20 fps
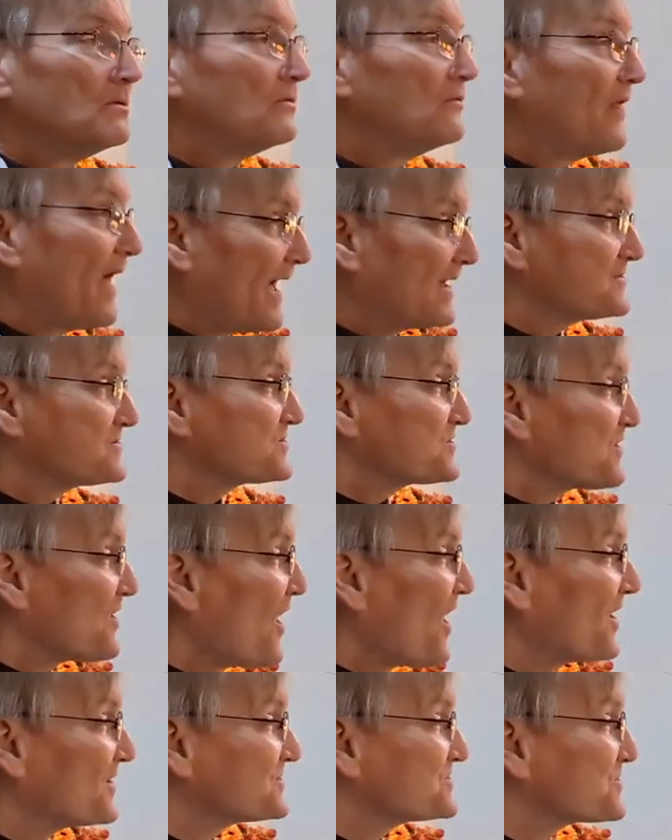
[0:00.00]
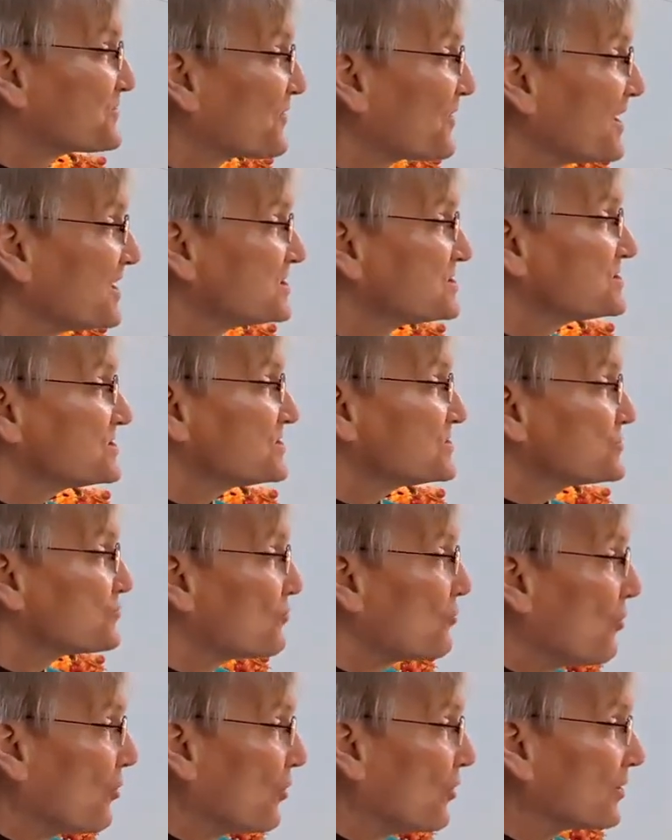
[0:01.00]
That's God's gracious
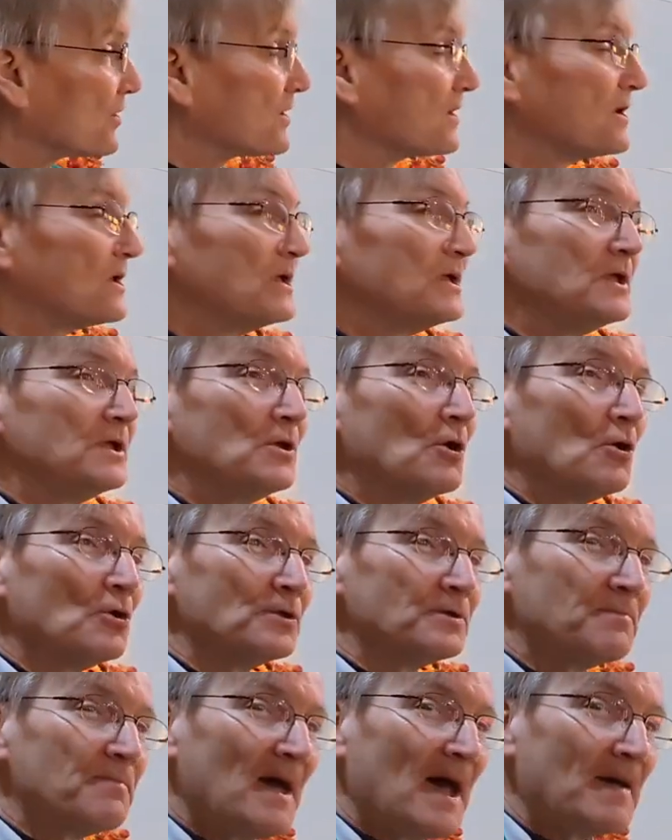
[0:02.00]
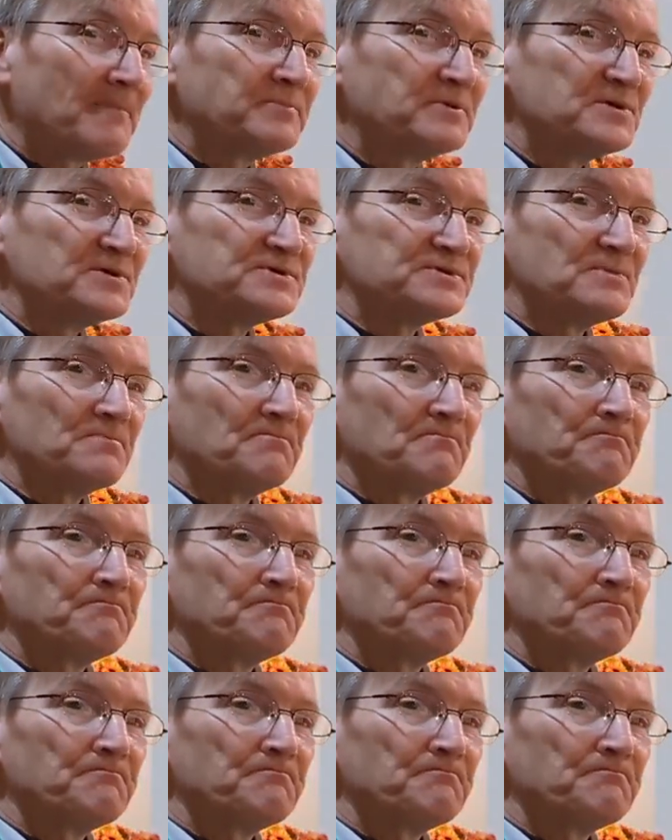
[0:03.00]
work in holy baptism.